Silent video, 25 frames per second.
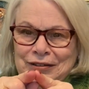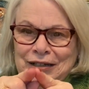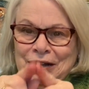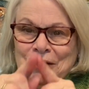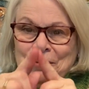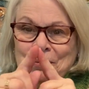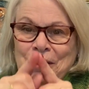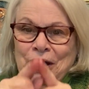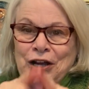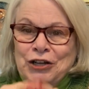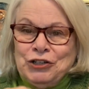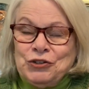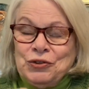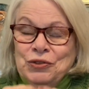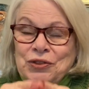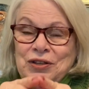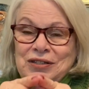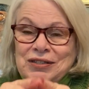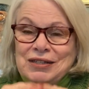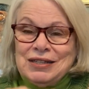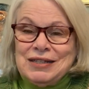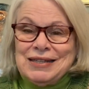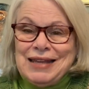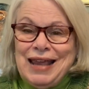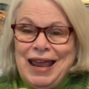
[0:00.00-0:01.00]
Now, mind you,
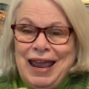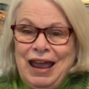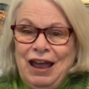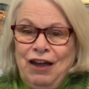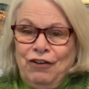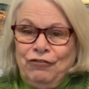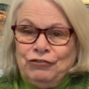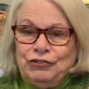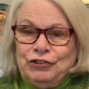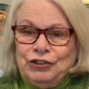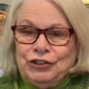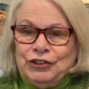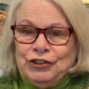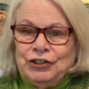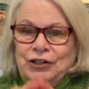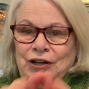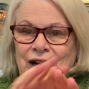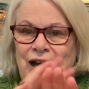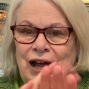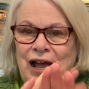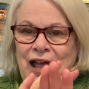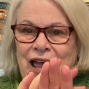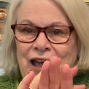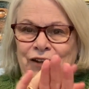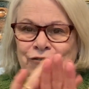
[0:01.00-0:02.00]
this is after
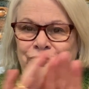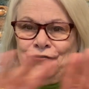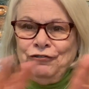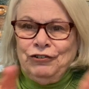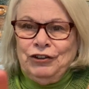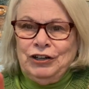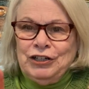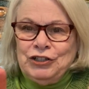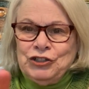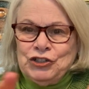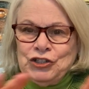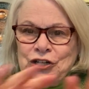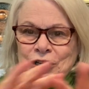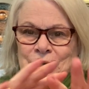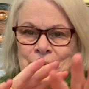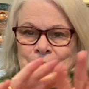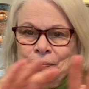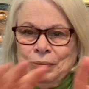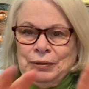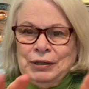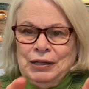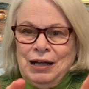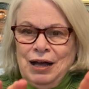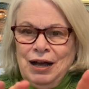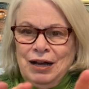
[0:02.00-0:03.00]
I had finished it,
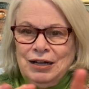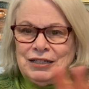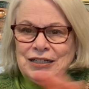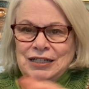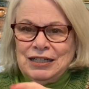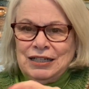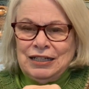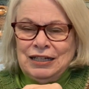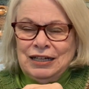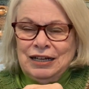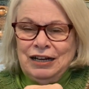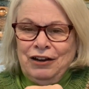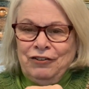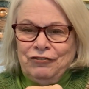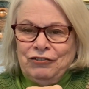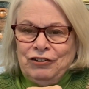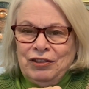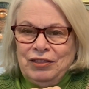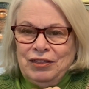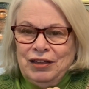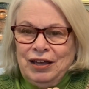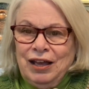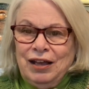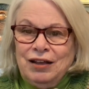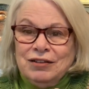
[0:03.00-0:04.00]
blocked it, and
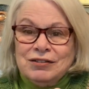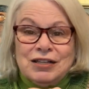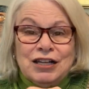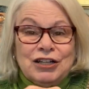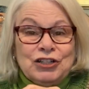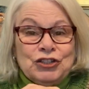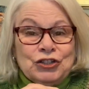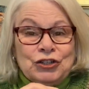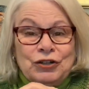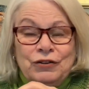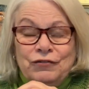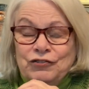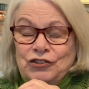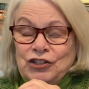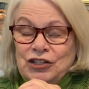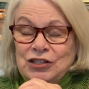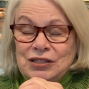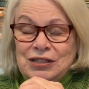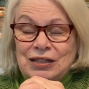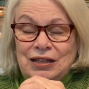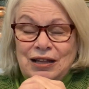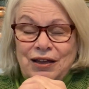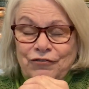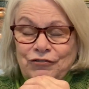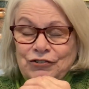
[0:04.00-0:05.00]
everything else. I should have
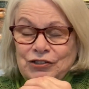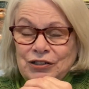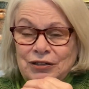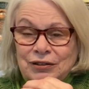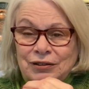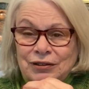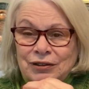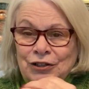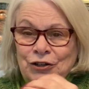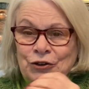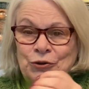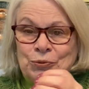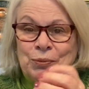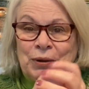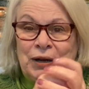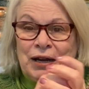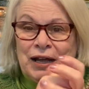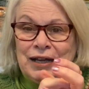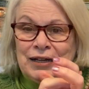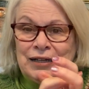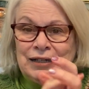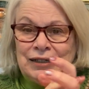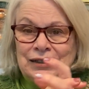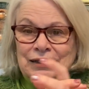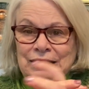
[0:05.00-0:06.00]
just left it alone, but I
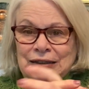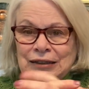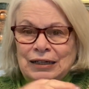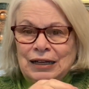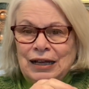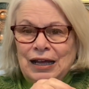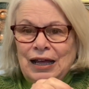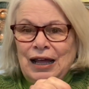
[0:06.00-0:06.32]
didn't.